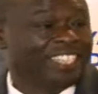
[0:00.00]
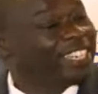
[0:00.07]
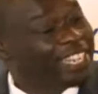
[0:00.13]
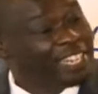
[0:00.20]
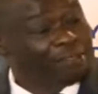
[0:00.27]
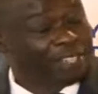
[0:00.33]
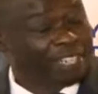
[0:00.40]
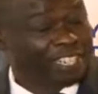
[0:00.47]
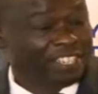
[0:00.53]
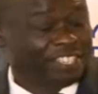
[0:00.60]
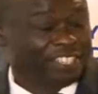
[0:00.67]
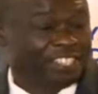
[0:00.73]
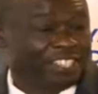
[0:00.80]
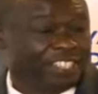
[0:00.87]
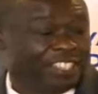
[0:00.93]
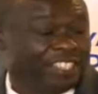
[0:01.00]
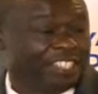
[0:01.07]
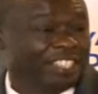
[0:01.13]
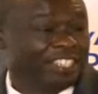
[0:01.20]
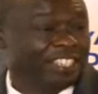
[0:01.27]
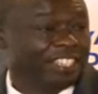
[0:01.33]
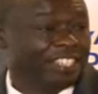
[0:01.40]
in governance.
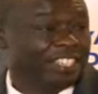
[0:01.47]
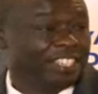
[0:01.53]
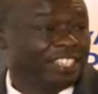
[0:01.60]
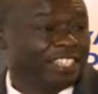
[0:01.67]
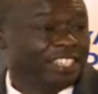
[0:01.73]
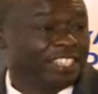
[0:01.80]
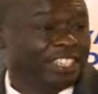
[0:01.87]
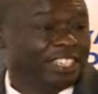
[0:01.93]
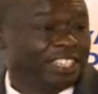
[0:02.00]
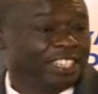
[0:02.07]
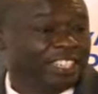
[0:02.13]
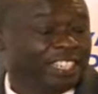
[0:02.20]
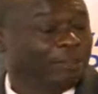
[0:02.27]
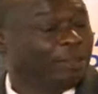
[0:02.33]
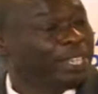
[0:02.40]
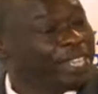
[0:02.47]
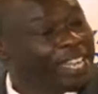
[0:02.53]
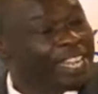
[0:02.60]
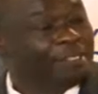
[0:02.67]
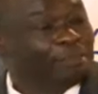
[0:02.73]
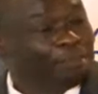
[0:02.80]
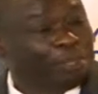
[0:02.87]
Our
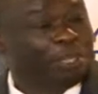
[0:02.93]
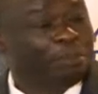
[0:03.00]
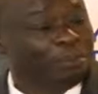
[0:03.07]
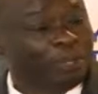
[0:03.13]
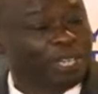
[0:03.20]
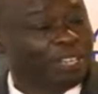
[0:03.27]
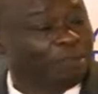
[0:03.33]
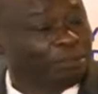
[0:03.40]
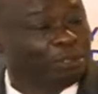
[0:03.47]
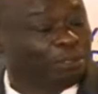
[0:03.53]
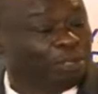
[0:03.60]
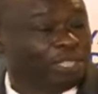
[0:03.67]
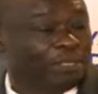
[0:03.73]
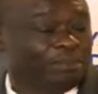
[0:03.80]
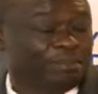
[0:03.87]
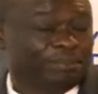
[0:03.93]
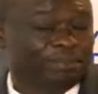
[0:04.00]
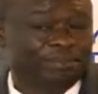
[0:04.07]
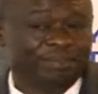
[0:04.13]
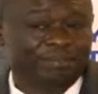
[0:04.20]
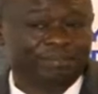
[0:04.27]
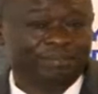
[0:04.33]
young people have told them
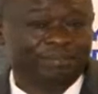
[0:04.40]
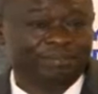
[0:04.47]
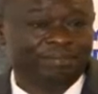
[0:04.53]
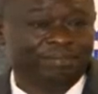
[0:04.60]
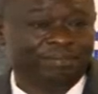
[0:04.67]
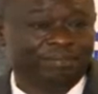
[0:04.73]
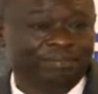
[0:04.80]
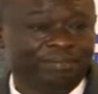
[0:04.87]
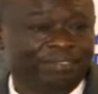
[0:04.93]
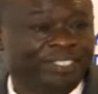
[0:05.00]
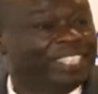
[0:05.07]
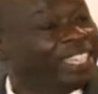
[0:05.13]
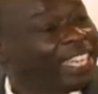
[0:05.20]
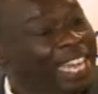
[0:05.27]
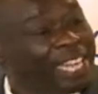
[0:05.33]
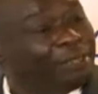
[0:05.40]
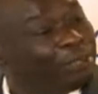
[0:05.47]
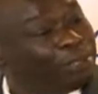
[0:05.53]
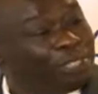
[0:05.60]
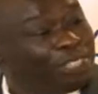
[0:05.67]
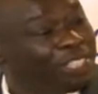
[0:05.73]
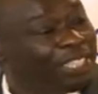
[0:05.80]
they
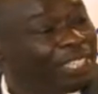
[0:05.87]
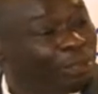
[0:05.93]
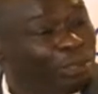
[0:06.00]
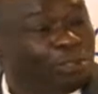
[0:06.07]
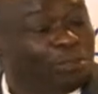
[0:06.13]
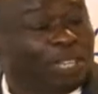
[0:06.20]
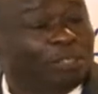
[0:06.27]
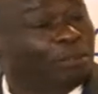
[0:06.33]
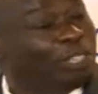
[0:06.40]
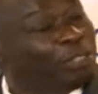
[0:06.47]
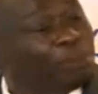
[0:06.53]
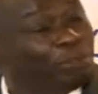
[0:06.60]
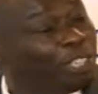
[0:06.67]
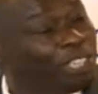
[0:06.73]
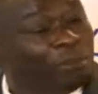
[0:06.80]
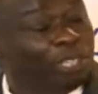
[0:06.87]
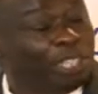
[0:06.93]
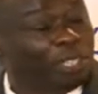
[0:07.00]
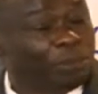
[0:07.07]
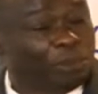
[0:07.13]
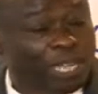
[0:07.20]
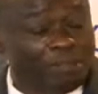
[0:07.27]
cannot sit at home and wait for
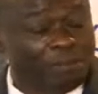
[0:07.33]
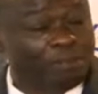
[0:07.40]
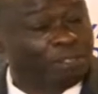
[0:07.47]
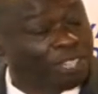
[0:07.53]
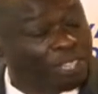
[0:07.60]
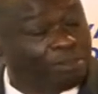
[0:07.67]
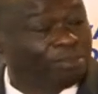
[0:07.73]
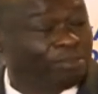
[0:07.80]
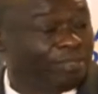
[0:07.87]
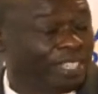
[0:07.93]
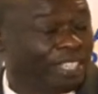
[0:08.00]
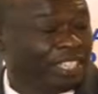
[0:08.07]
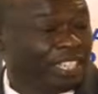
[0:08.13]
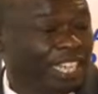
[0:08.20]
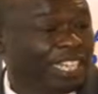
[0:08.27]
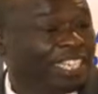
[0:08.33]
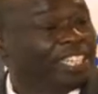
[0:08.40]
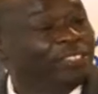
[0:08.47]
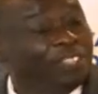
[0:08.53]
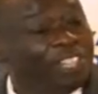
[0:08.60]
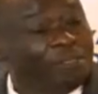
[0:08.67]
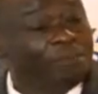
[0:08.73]
anybody to come for them
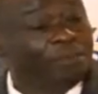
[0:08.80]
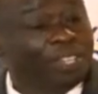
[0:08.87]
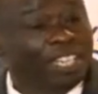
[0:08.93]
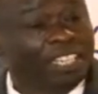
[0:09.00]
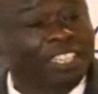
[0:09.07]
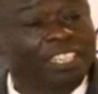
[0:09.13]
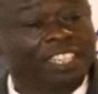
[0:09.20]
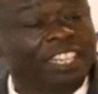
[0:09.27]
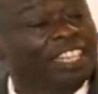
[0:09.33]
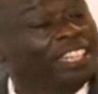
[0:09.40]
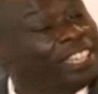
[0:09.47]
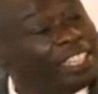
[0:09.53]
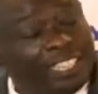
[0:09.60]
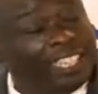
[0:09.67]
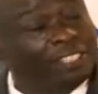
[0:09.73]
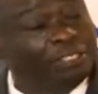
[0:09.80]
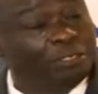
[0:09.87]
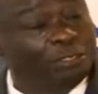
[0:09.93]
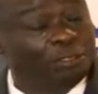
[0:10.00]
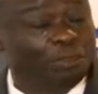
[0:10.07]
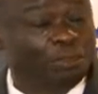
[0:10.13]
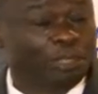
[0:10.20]
and tell them that they are the
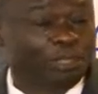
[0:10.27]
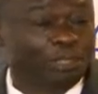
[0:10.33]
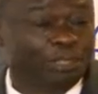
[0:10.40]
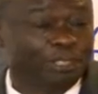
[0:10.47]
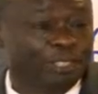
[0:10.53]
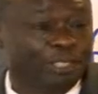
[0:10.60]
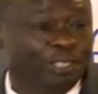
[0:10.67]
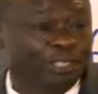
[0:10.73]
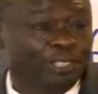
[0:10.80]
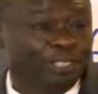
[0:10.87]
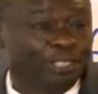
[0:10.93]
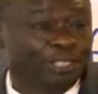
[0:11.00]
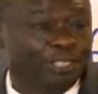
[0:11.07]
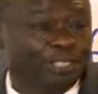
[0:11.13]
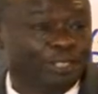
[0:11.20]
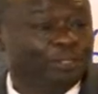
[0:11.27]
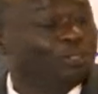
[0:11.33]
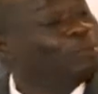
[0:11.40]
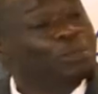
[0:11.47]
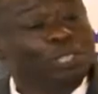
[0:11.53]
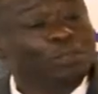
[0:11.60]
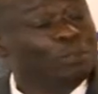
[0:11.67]
leaders for tomorrow.
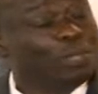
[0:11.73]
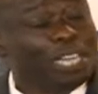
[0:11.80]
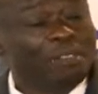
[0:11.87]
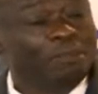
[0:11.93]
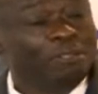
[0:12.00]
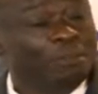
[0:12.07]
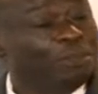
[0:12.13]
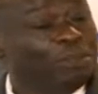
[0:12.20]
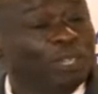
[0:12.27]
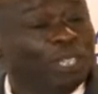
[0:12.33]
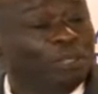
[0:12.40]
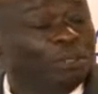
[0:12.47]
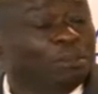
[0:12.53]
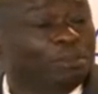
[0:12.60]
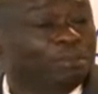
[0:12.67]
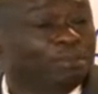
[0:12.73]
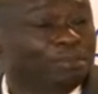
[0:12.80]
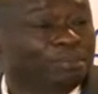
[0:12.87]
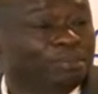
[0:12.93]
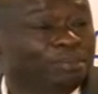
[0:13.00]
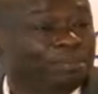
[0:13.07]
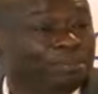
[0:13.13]
Nobody will come from you at home.
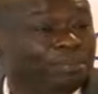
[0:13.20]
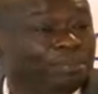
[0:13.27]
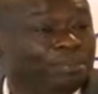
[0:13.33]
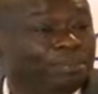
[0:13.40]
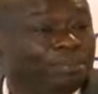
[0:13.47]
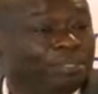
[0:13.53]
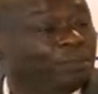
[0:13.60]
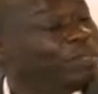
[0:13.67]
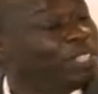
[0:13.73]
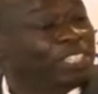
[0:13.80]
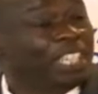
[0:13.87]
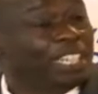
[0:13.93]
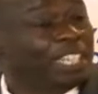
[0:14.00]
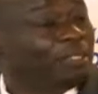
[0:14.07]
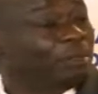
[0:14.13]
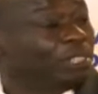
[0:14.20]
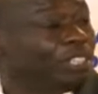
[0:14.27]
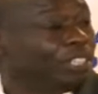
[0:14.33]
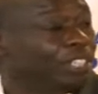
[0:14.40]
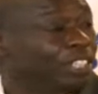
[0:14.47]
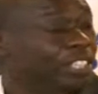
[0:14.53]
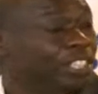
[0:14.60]
You must get
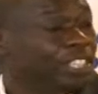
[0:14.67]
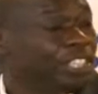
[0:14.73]
out